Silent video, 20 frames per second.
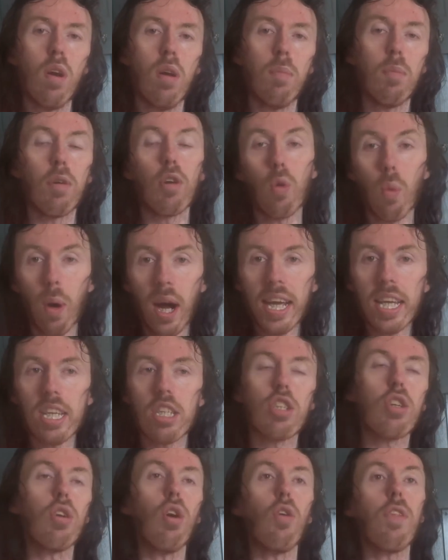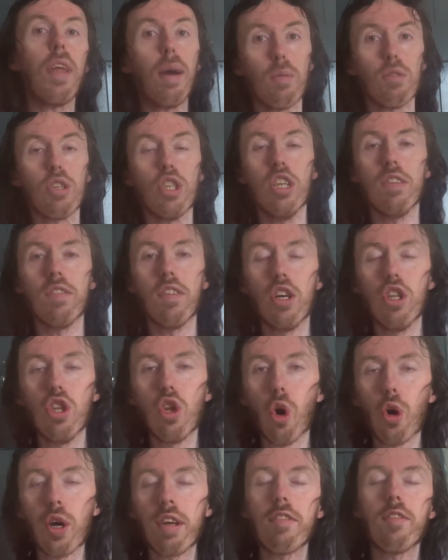Maguire scored. That was another
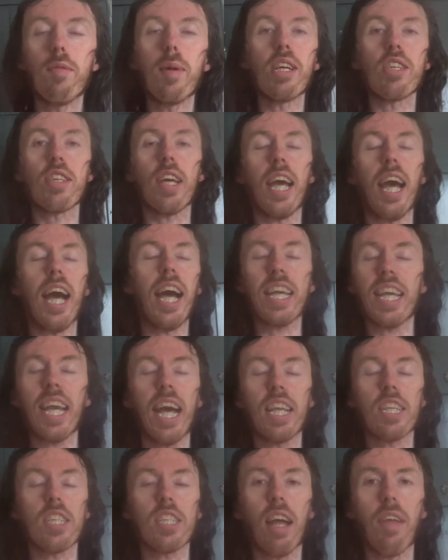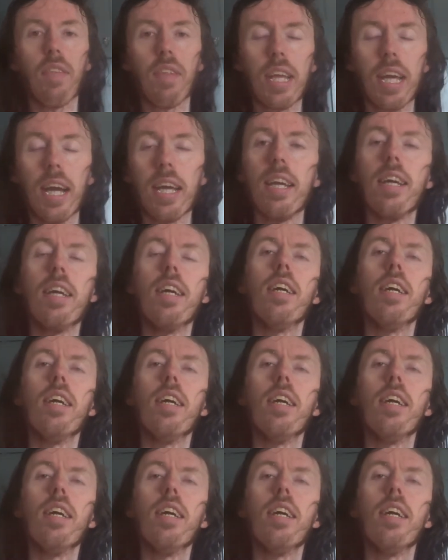annoying for me because I can't stand the guy.